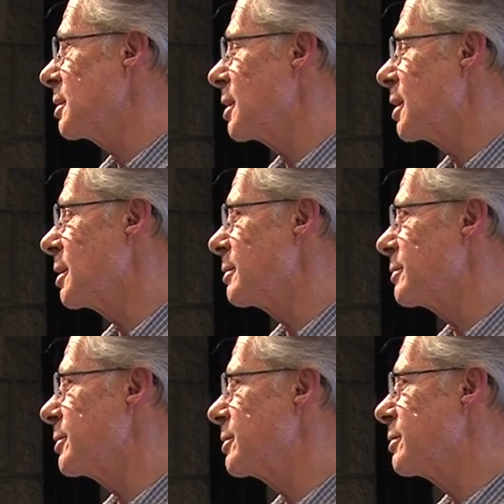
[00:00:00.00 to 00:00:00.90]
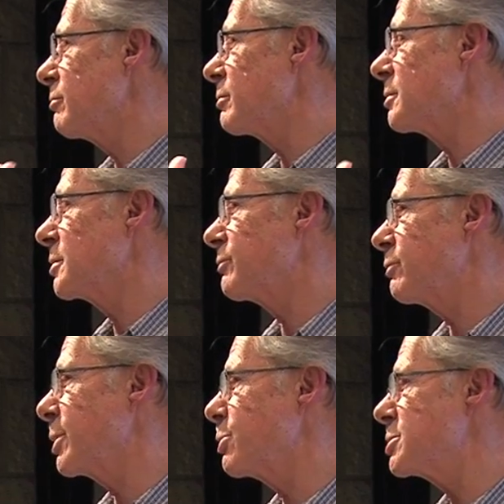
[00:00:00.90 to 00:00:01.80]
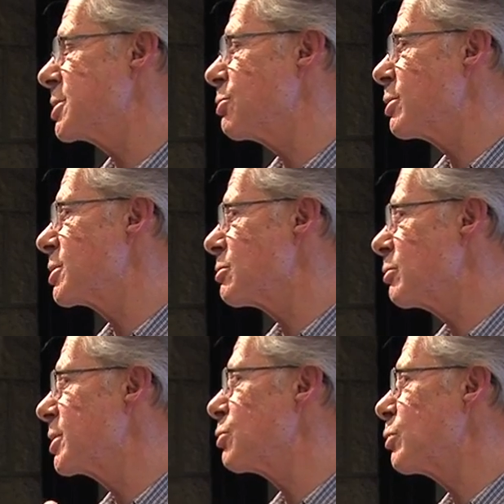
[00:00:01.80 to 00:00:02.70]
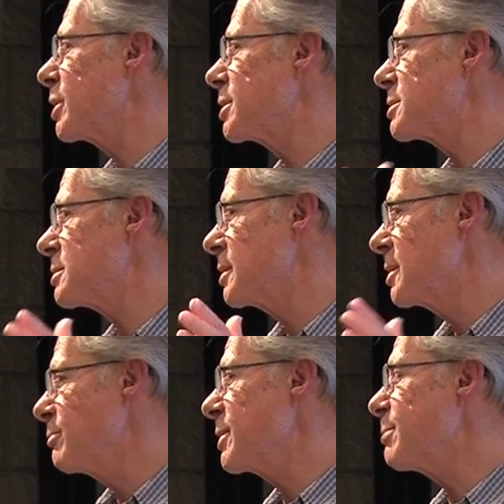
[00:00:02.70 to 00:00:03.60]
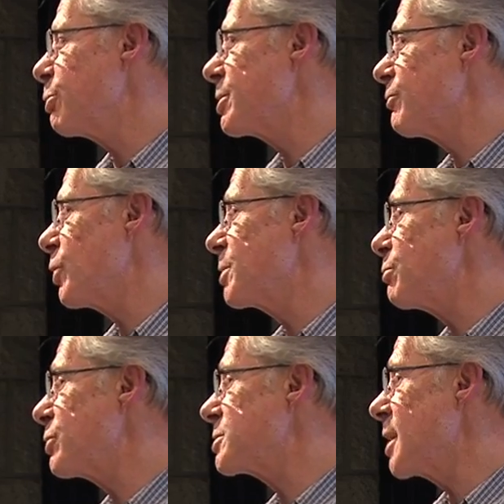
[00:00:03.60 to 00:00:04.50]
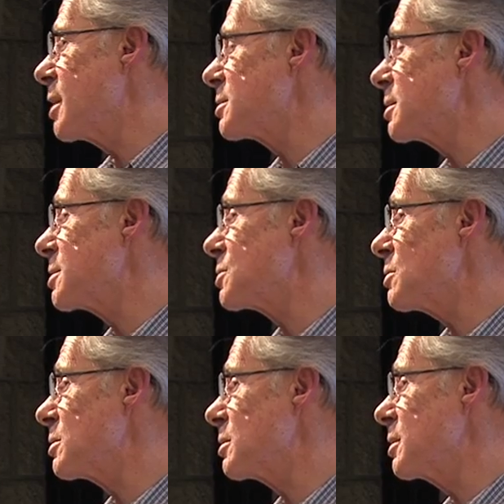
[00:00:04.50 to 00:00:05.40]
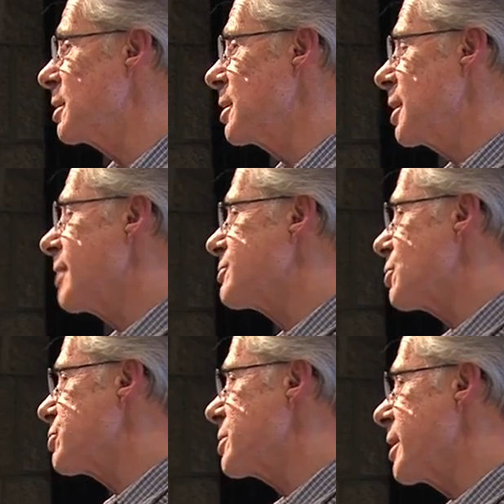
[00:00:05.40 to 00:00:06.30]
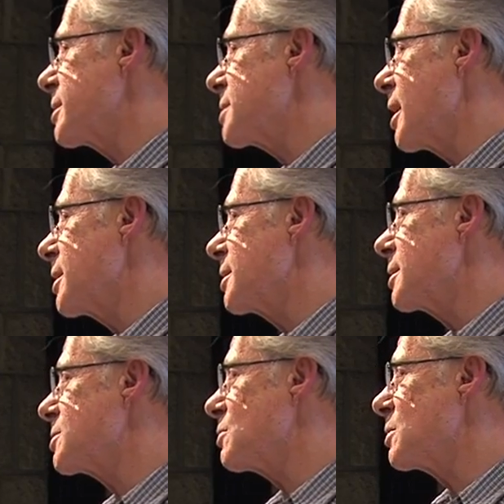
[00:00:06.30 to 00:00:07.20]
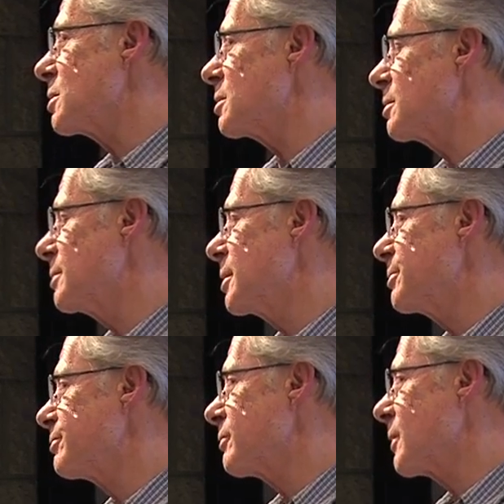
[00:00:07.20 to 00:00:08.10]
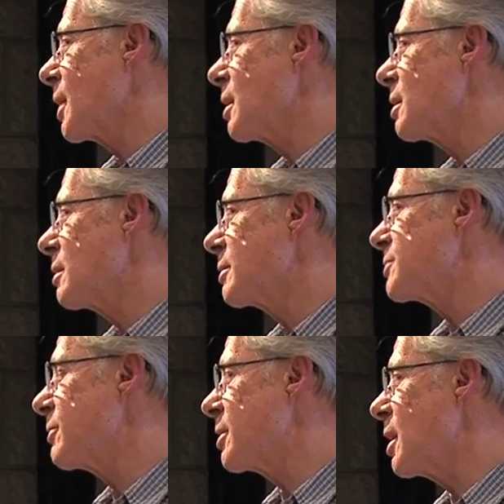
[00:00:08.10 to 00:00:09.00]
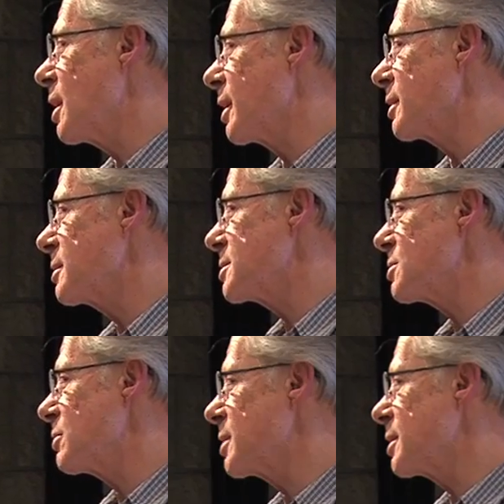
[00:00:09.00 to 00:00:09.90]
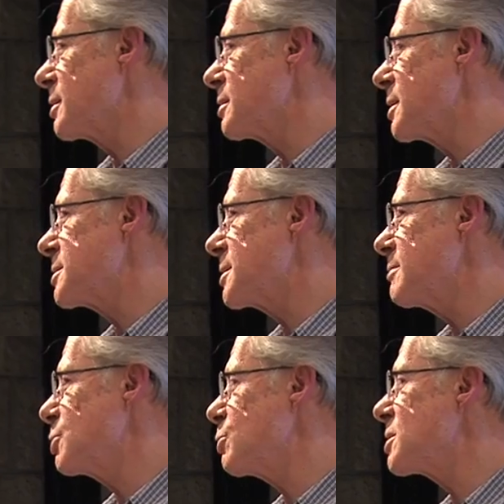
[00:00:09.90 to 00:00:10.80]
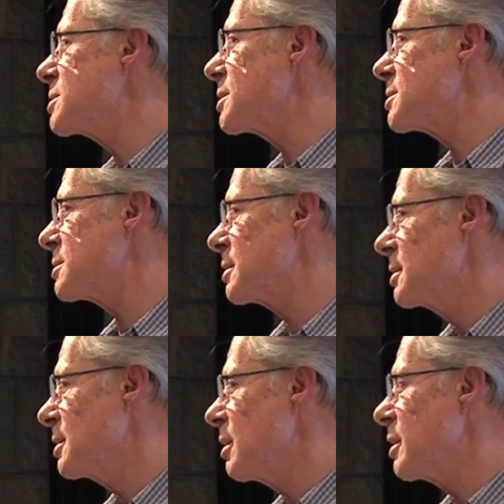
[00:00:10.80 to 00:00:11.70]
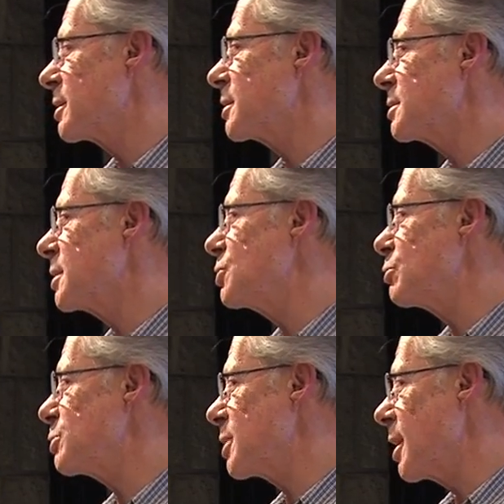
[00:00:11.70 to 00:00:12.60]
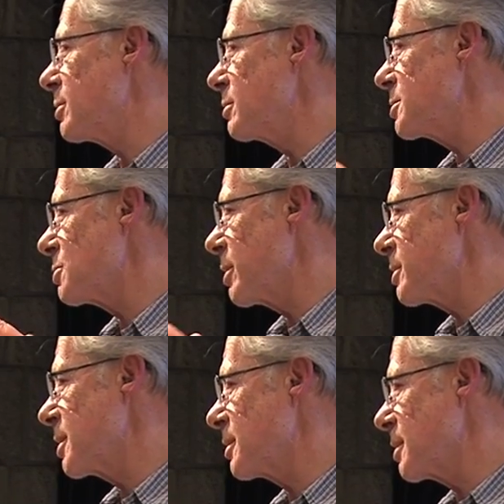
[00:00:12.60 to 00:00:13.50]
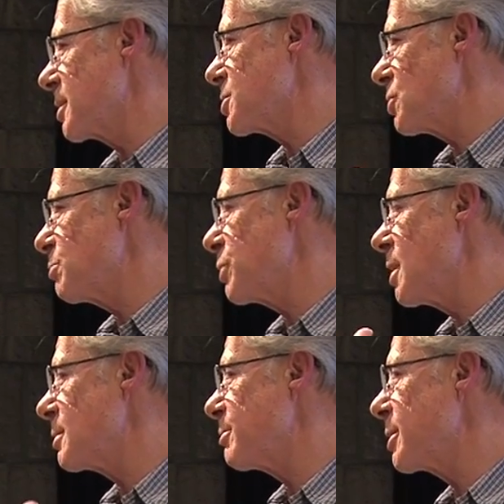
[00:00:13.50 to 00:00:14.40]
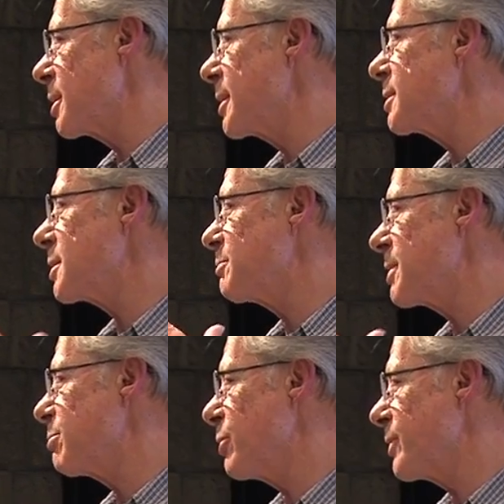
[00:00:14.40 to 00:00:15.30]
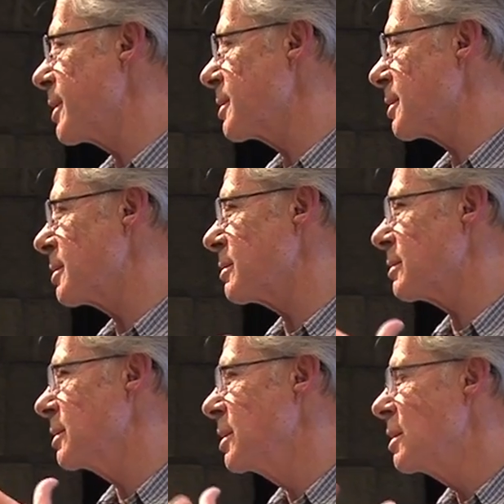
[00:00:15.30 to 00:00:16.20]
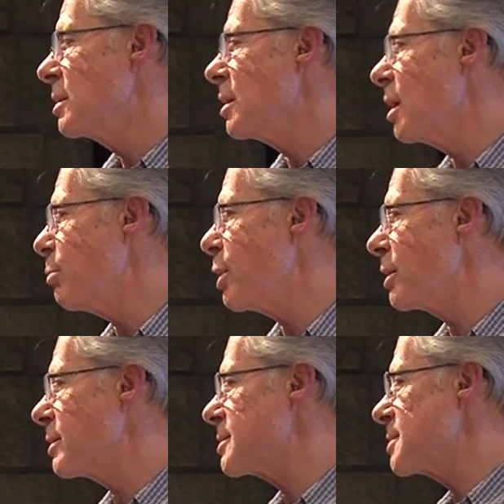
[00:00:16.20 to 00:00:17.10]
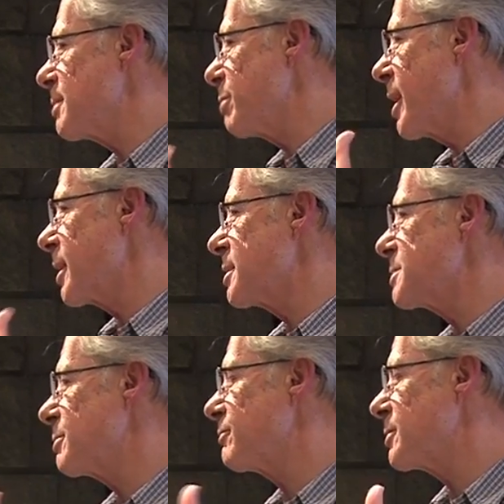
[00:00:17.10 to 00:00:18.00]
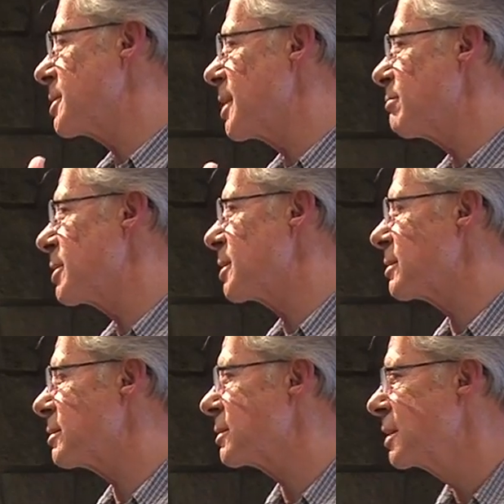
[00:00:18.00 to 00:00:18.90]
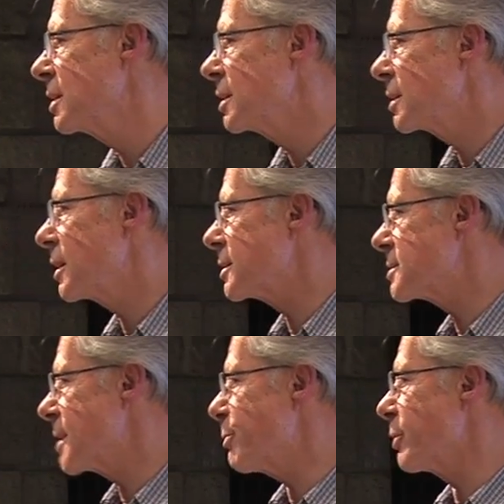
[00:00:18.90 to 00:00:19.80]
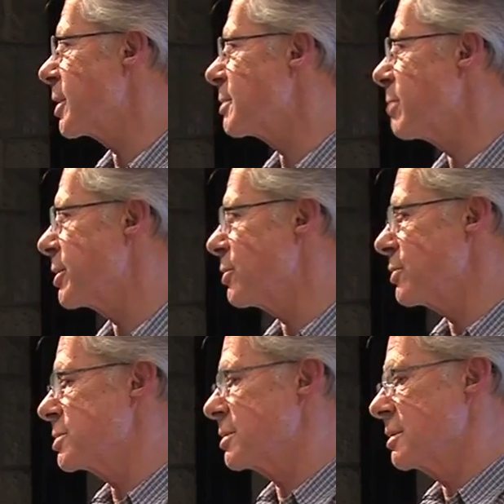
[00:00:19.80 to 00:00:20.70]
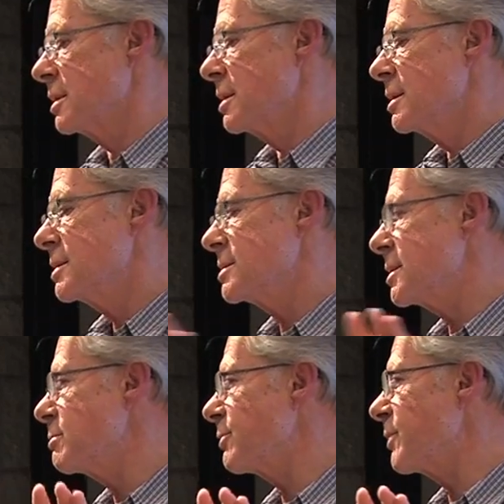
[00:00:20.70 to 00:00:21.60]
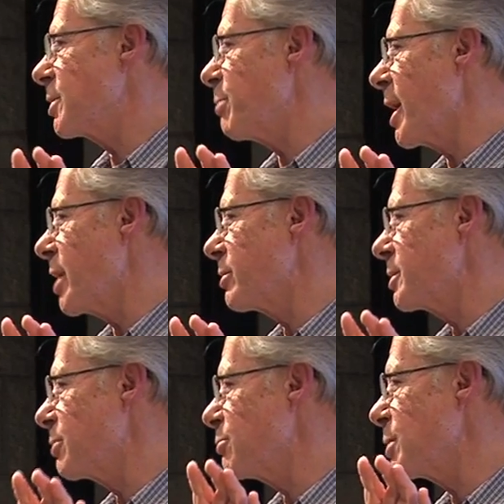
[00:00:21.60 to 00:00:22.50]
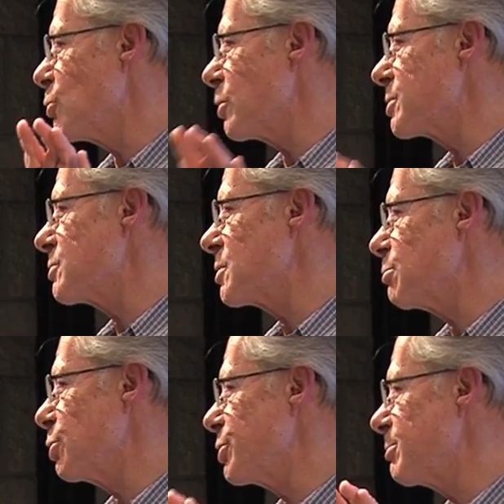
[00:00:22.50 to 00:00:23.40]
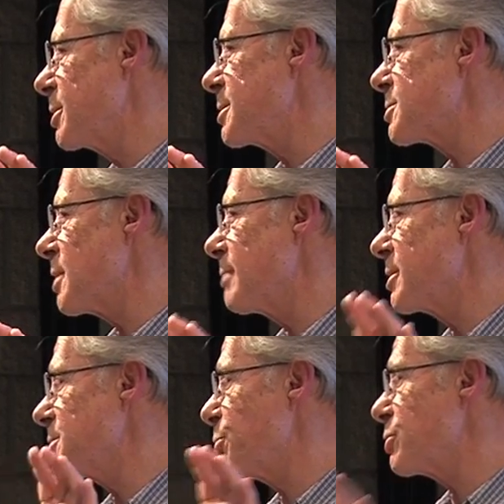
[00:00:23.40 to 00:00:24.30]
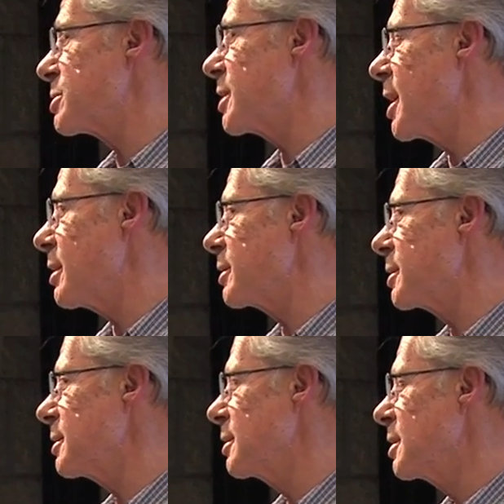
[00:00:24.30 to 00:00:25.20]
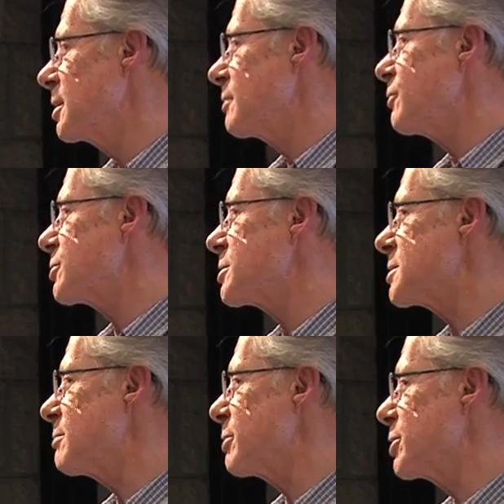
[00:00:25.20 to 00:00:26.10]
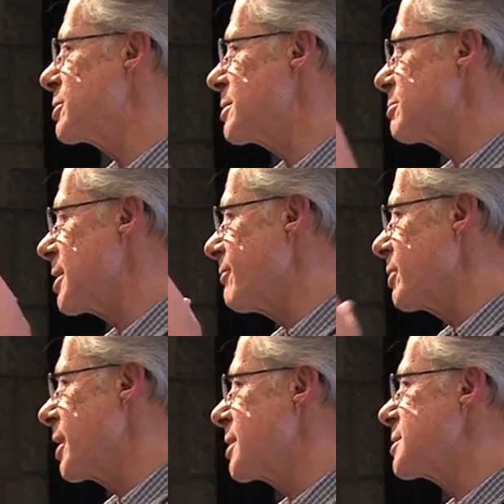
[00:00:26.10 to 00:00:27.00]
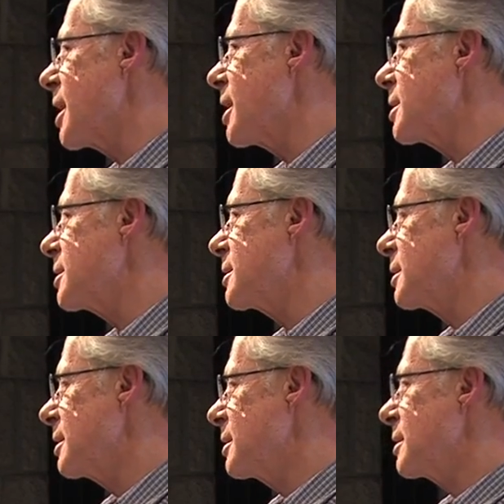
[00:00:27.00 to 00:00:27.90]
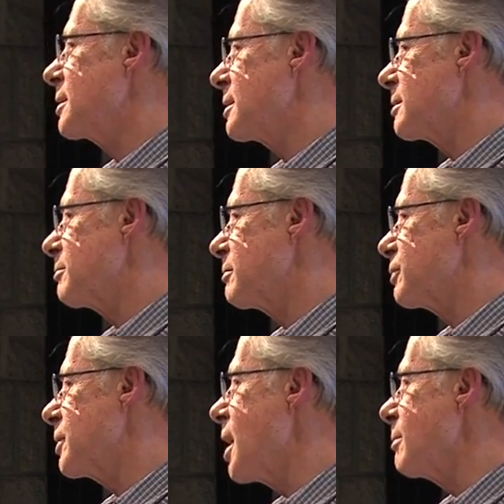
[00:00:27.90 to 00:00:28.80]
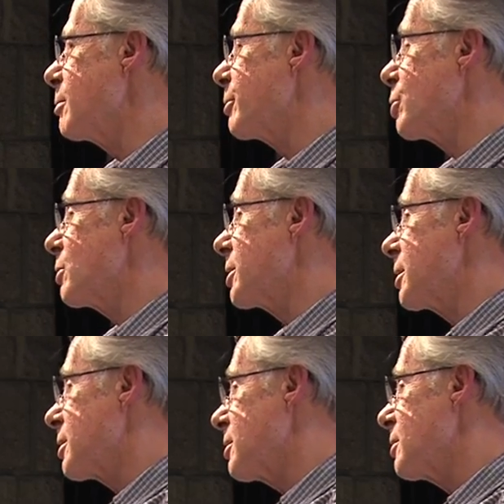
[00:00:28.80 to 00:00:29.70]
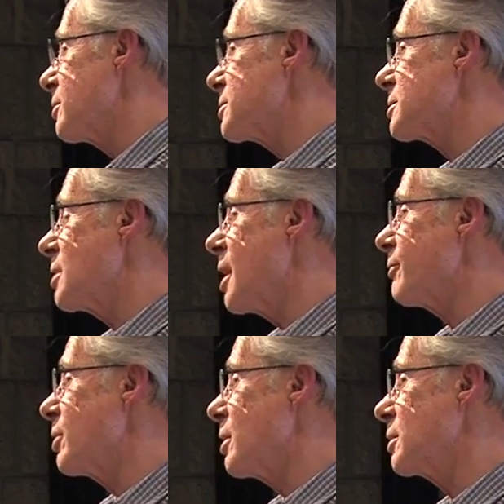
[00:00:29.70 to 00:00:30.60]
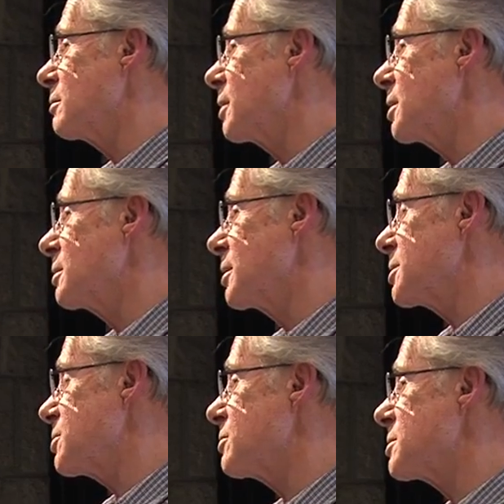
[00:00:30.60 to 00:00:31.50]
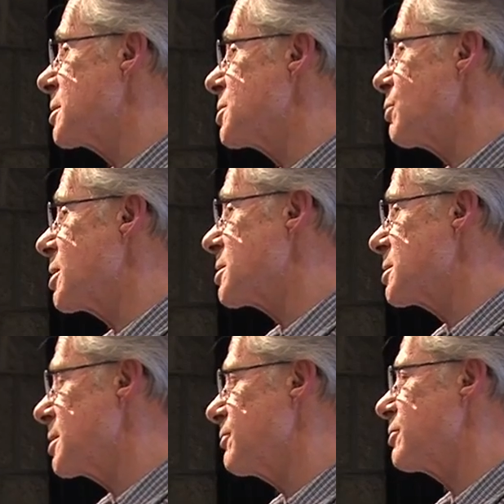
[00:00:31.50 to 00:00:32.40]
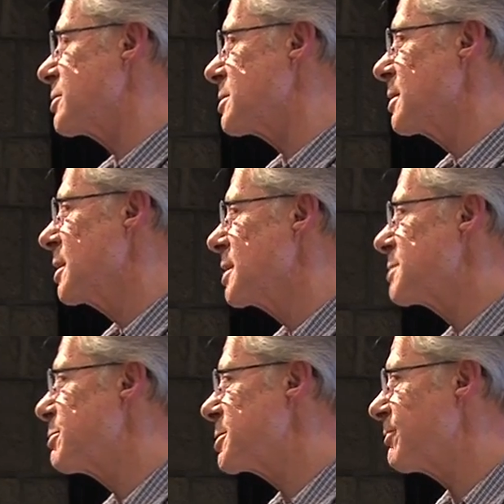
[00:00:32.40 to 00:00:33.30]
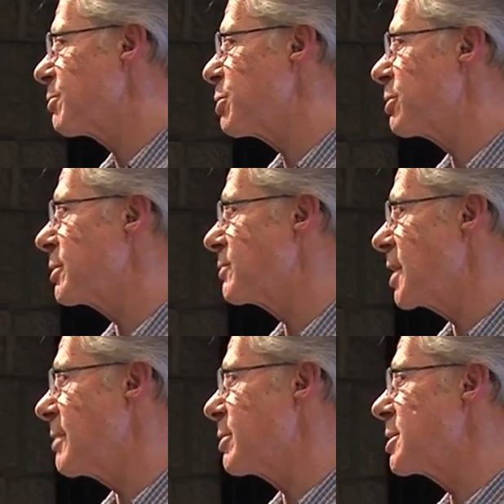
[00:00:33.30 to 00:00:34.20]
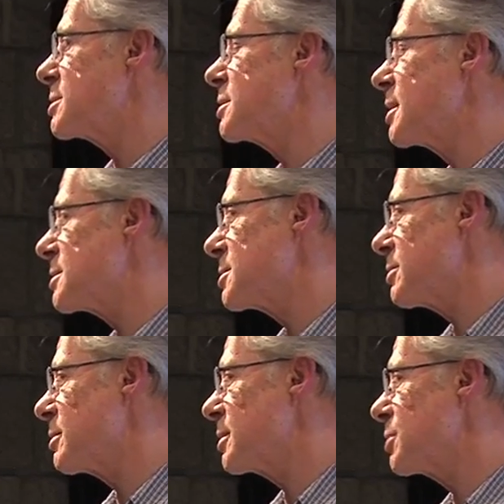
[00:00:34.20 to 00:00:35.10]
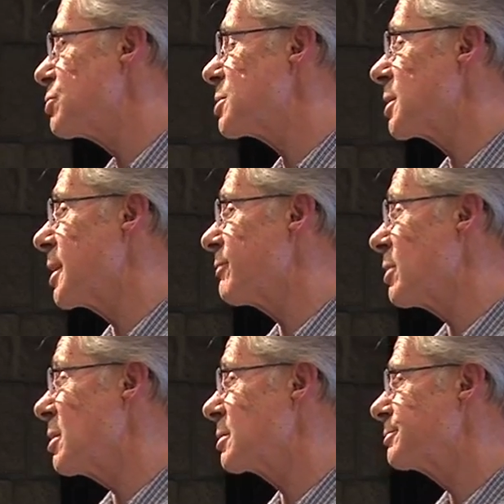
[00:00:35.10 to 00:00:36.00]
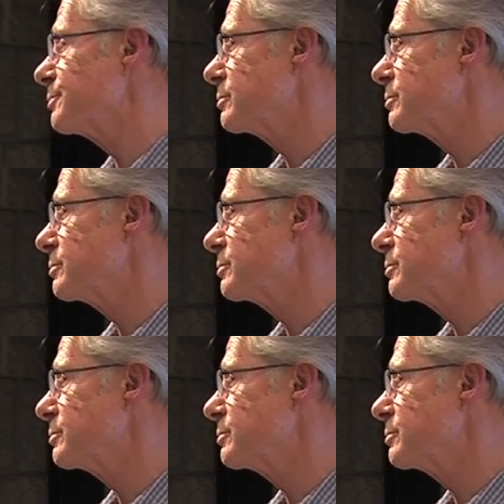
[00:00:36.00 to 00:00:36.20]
uh, the, the frequency with, with which people with avoidant personality disorder have social anxiety disorder uh, is very high. So they, they seem to exist on a continuum together. So I think they should probably be linked, and people think that they're all part of the same package, but for the time being, they're kind of separated by those that seem to fit a pattern that would be more suitable to be described as a personality versus somebody who seems to have an anxiety problem. It only occurs off and on, right? In certain situations and for a specific period of time, it isn't necessarily usually lifelong.